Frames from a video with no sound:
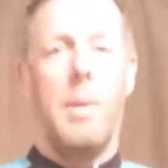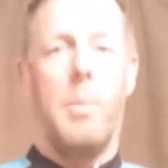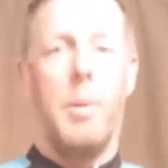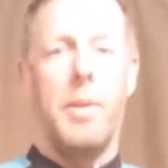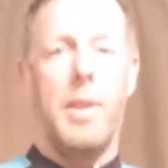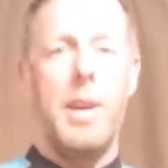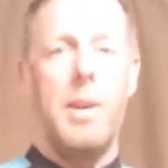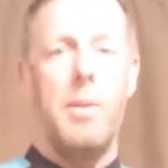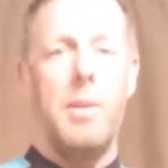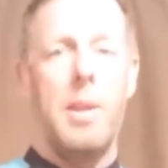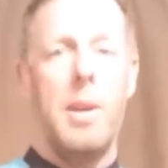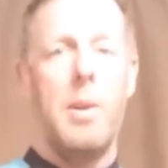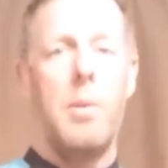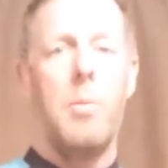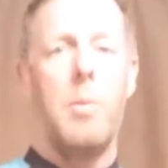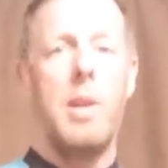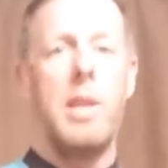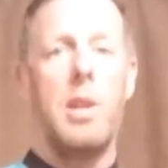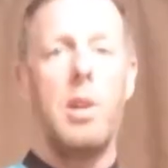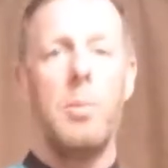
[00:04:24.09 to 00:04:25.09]
But then
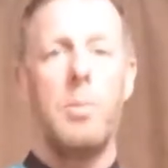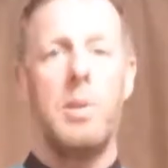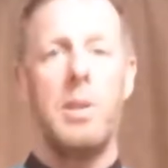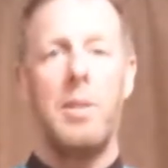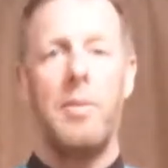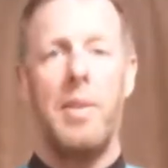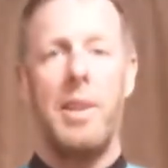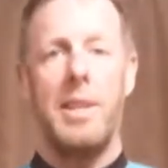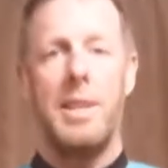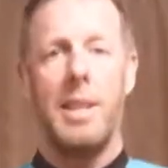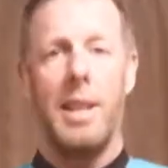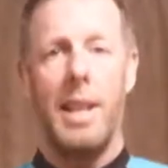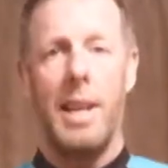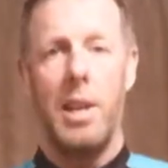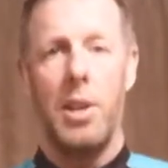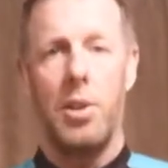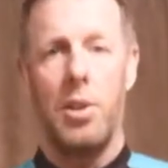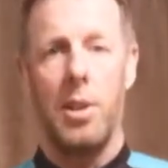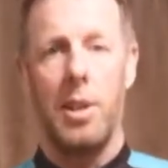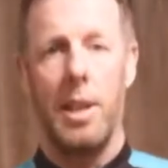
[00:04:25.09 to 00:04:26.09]
when you come to the
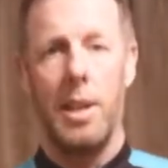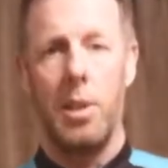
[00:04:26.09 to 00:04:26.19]
ventilation,